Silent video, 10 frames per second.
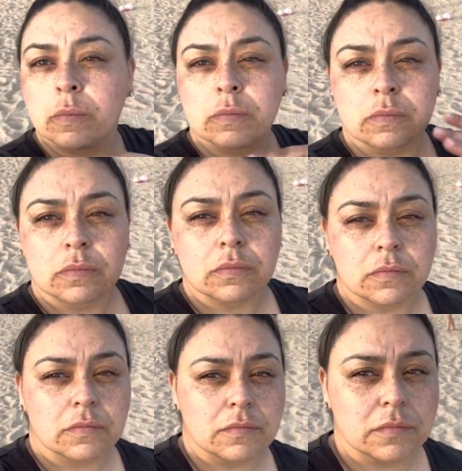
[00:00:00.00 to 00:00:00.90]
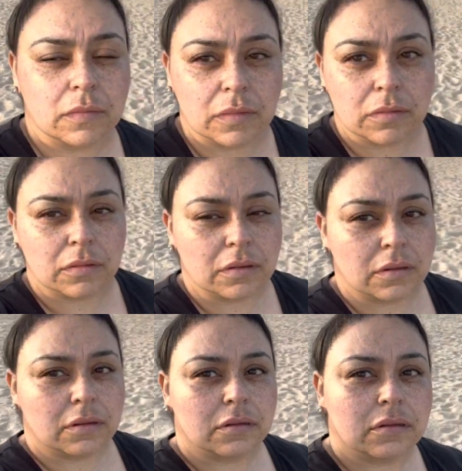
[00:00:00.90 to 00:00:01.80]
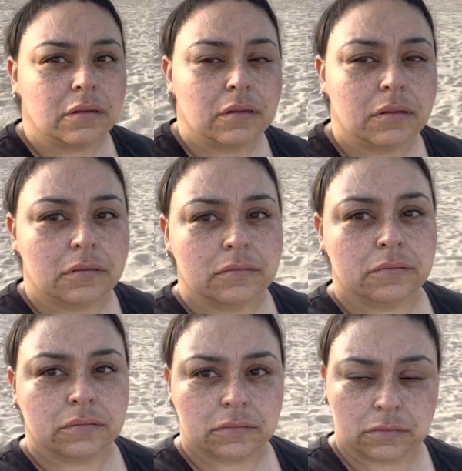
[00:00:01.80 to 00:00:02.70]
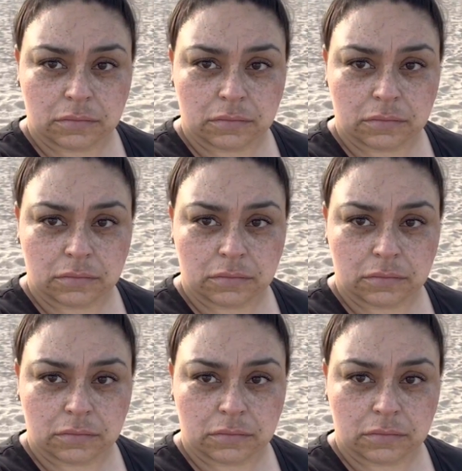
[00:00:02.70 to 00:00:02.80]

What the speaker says: Nothing is said.